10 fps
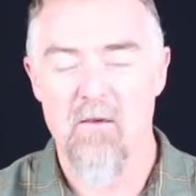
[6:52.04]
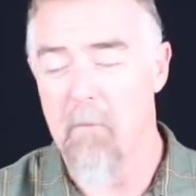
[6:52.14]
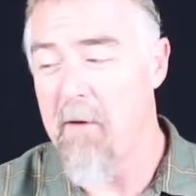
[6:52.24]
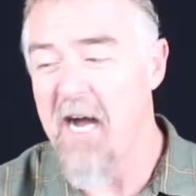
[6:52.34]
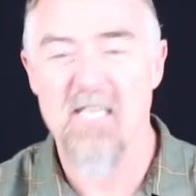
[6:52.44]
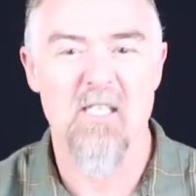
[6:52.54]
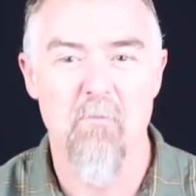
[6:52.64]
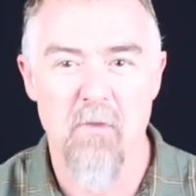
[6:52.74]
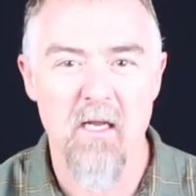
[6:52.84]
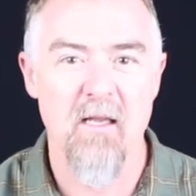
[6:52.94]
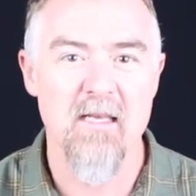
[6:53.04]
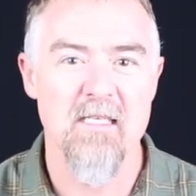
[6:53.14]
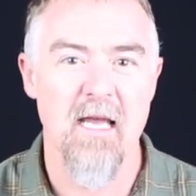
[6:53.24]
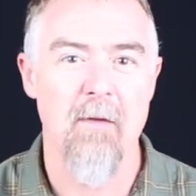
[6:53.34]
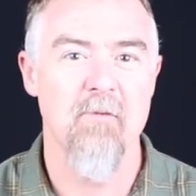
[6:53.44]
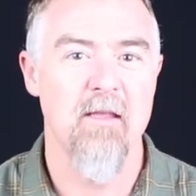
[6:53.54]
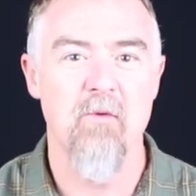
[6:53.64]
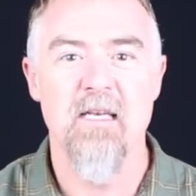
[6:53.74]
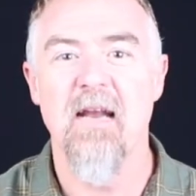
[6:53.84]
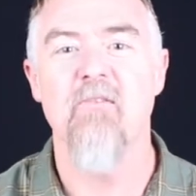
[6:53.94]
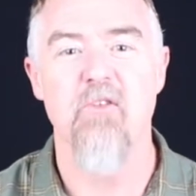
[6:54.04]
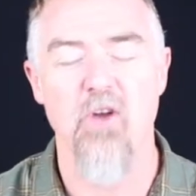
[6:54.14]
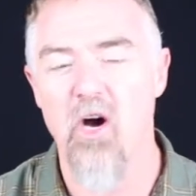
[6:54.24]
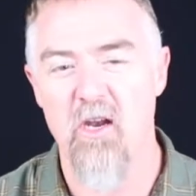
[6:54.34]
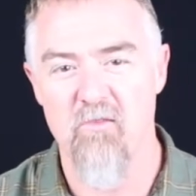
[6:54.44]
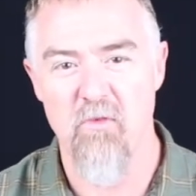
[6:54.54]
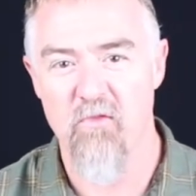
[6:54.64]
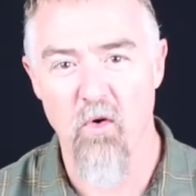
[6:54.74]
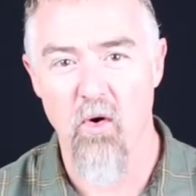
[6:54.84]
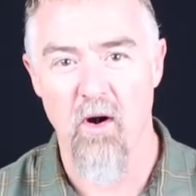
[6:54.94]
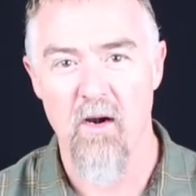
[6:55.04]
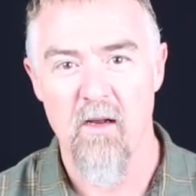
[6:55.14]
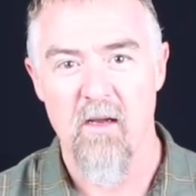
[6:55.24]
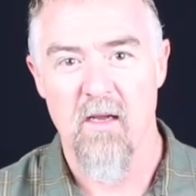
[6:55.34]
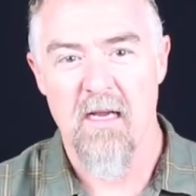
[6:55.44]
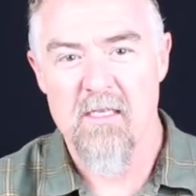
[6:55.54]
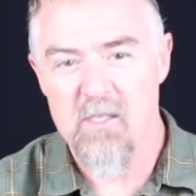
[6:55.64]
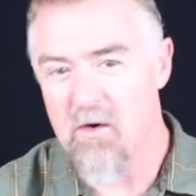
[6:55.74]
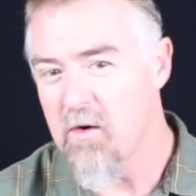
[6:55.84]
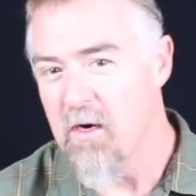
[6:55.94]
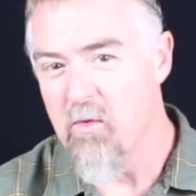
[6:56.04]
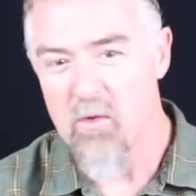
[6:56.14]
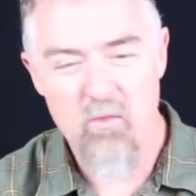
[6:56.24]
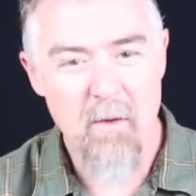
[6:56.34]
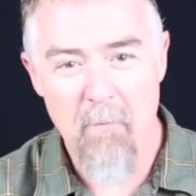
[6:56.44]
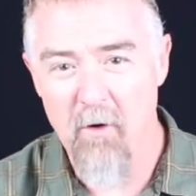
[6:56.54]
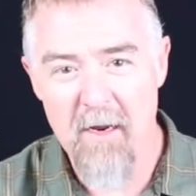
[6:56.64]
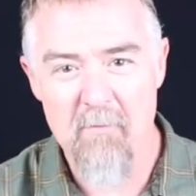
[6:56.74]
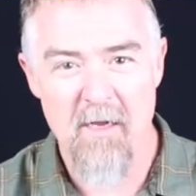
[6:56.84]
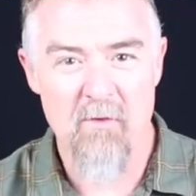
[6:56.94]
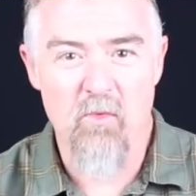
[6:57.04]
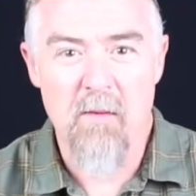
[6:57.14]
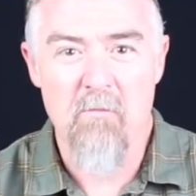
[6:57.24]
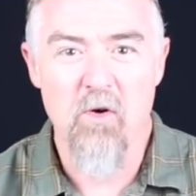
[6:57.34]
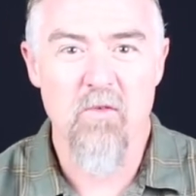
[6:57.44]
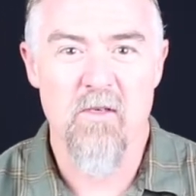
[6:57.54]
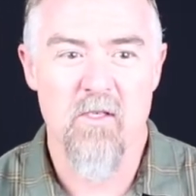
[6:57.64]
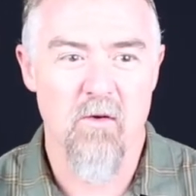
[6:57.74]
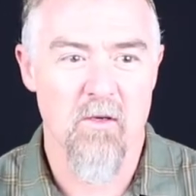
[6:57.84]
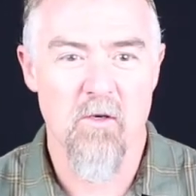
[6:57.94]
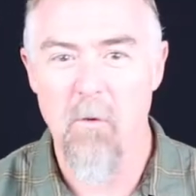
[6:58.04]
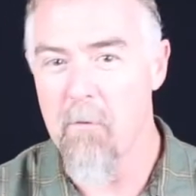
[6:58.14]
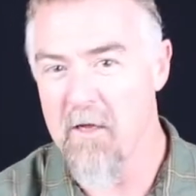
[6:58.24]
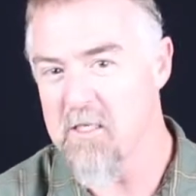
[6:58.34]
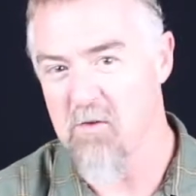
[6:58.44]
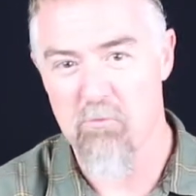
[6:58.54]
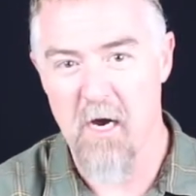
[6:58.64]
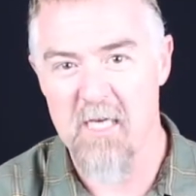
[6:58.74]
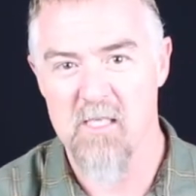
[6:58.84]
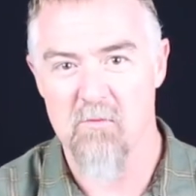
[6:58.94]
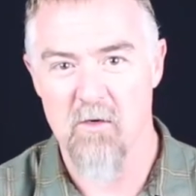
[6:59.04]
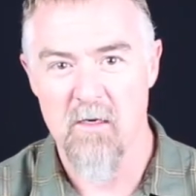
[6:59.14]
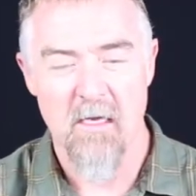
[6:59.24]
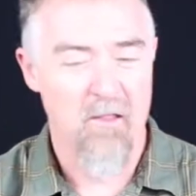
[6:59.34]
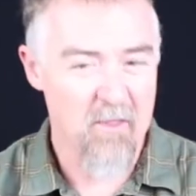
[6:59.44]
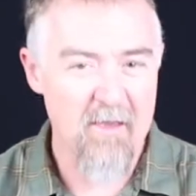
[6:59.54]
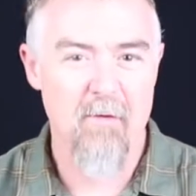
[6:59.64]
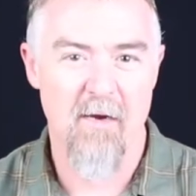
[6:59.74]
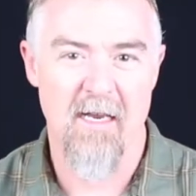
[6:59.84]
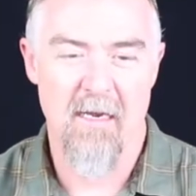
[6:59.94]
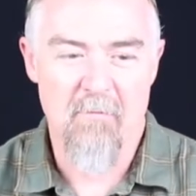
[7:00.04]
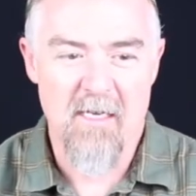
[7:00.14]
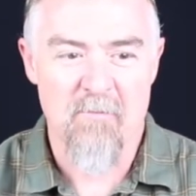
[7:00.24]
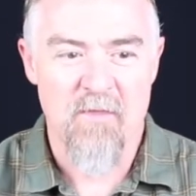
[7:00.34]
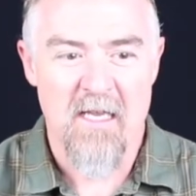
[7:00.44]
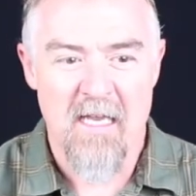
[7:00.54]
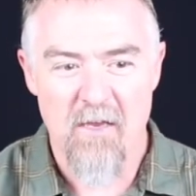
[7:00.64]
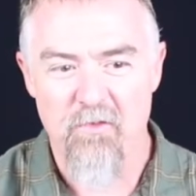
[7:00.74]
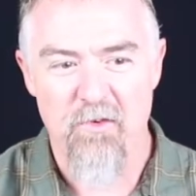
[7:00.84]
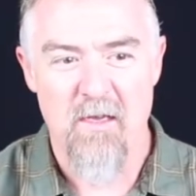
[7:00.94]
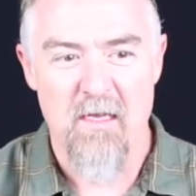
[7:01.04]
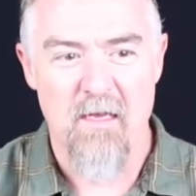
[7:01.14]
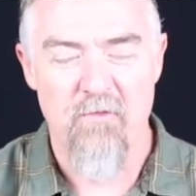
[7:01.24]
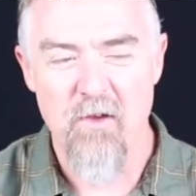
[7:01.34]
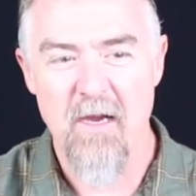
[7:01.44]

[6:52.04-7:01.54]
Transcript: possibilities happen that we never thought of before. And so when we pray, man, we move into a new place of possible. Think about it. I mean, if if you